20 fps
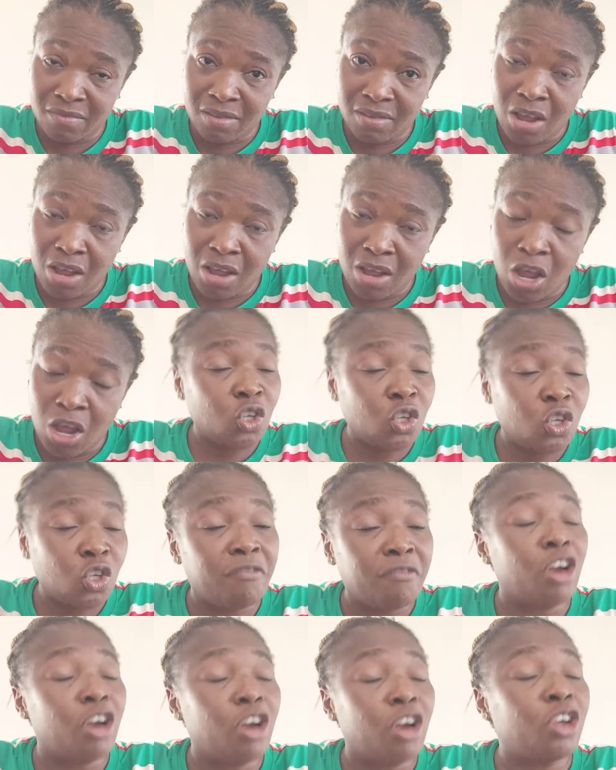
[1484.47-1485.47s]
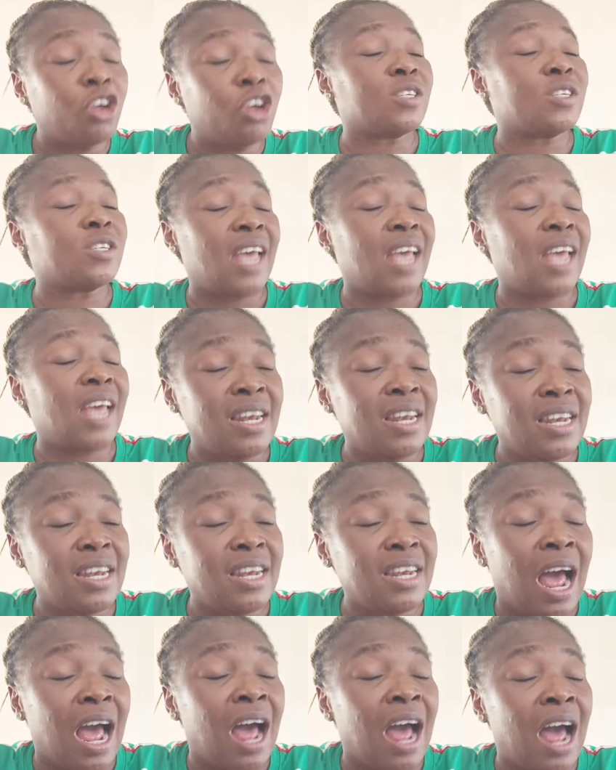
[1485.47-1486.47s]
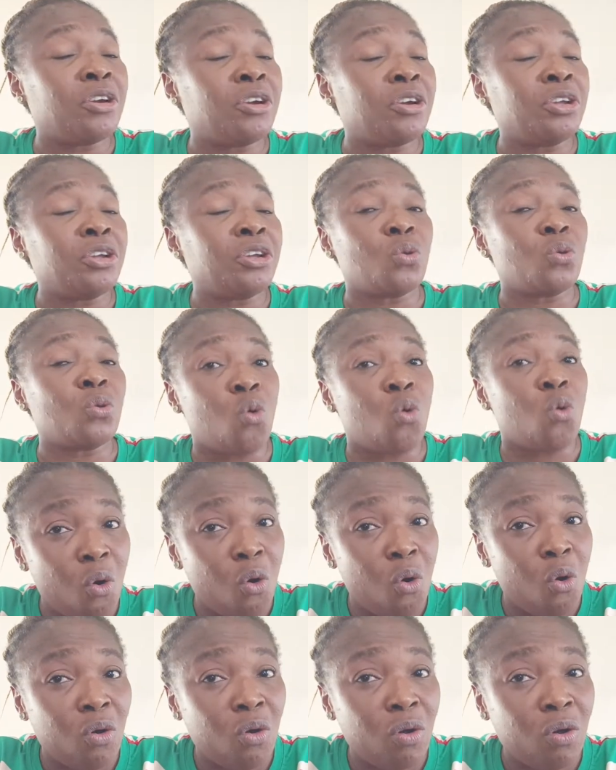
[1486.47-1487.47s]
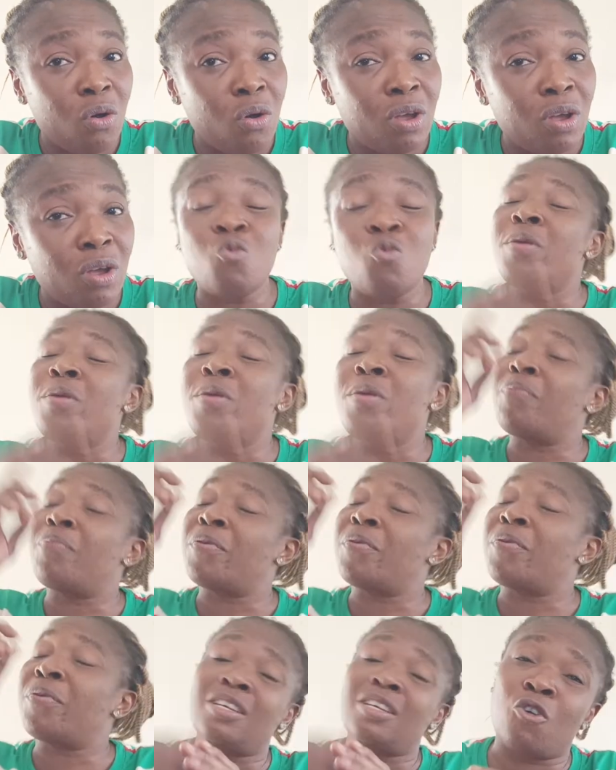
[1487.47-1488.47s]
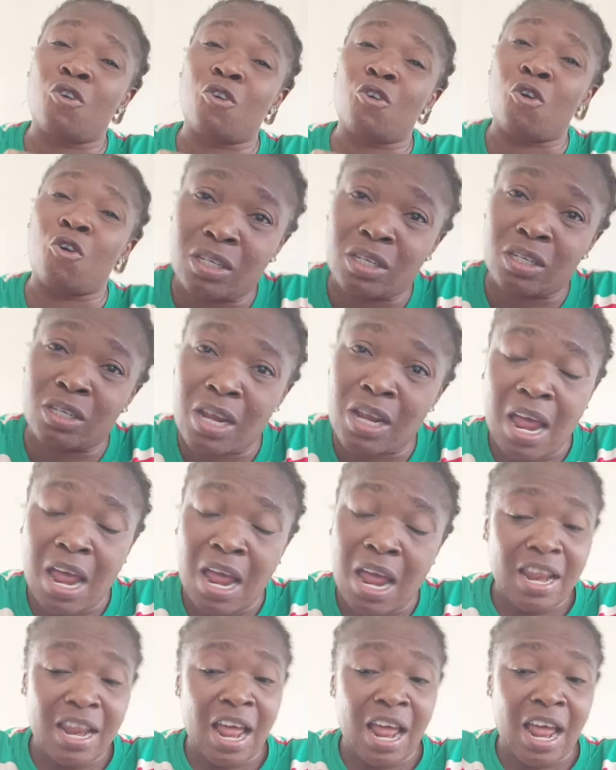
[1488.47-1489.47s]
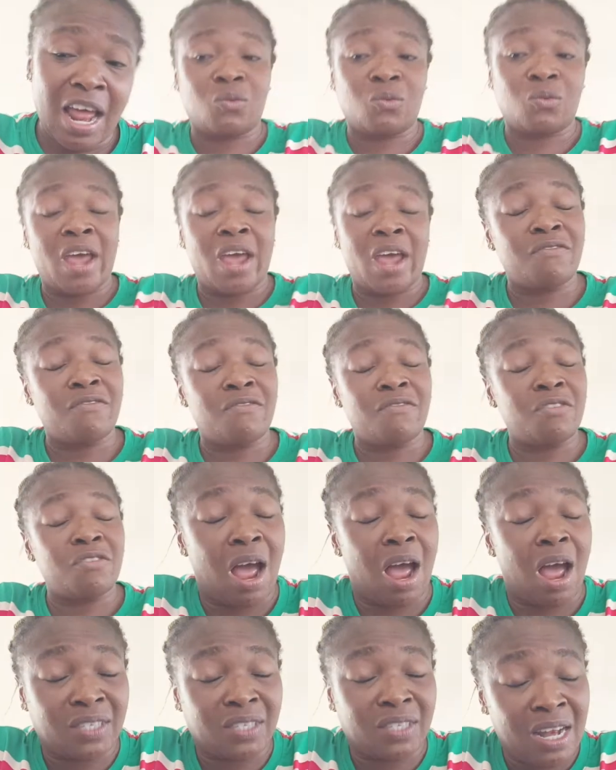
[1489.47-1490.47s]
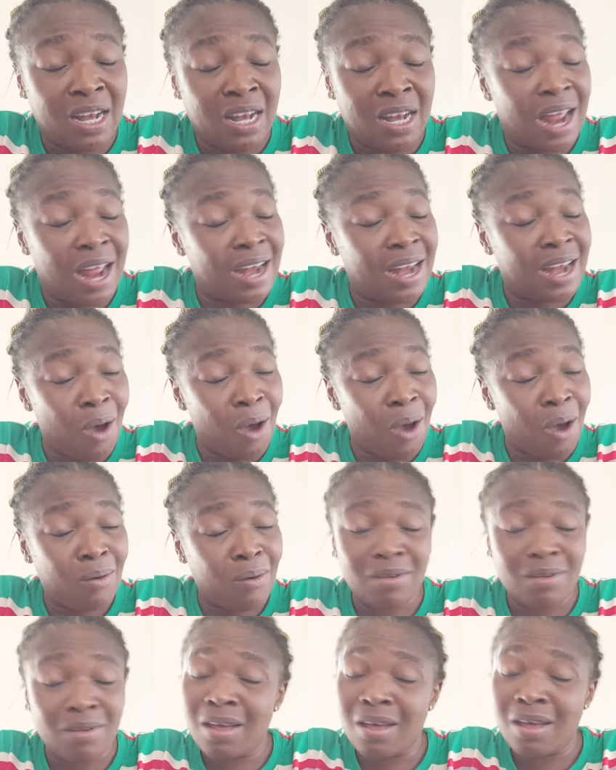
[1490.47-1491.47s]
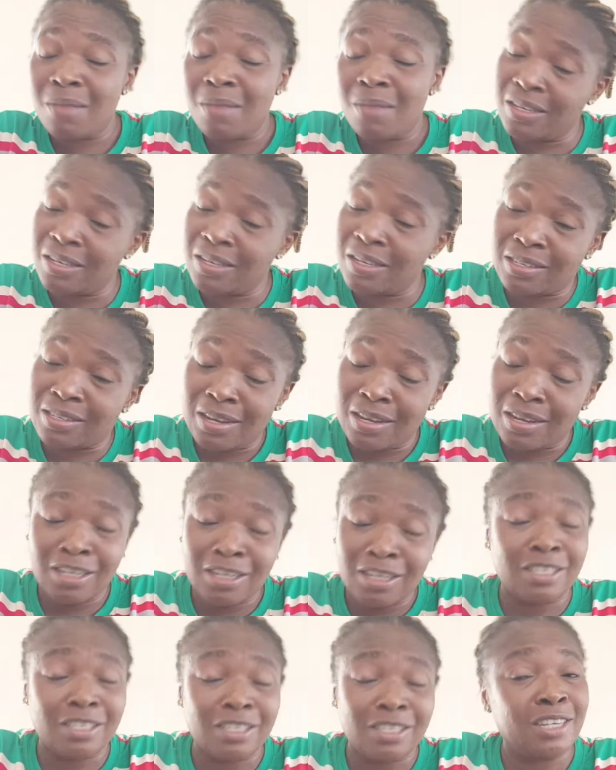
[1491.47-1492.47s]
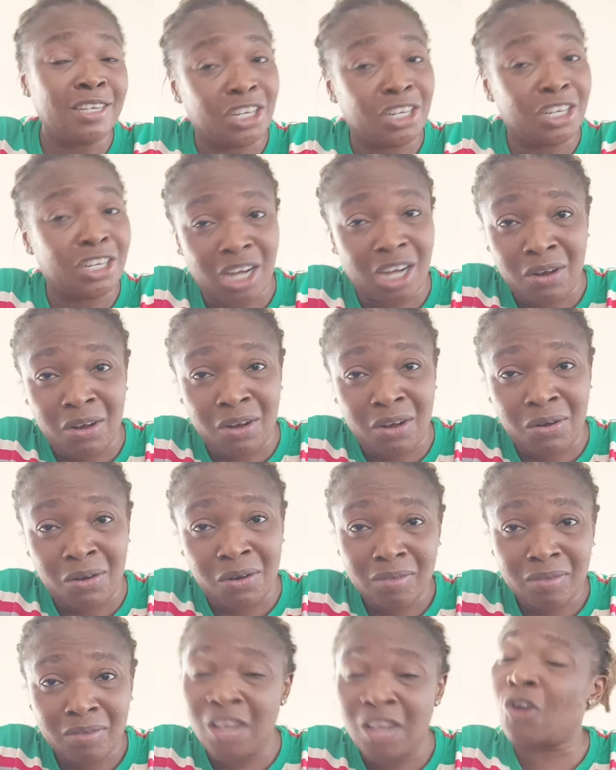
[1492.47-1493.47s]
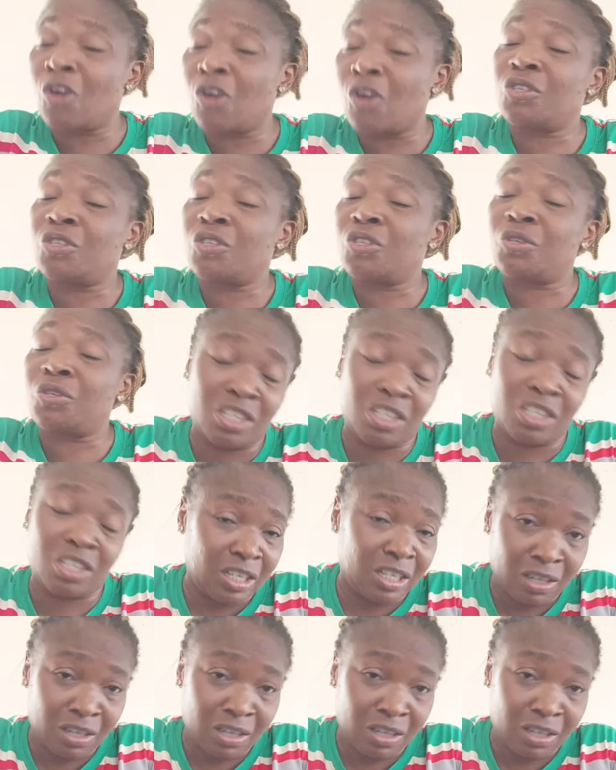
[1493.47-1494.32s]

So for you to send it and for it to go, you will be praising God. That is why even me have said that now, please, it's DHL. Let us use DHL.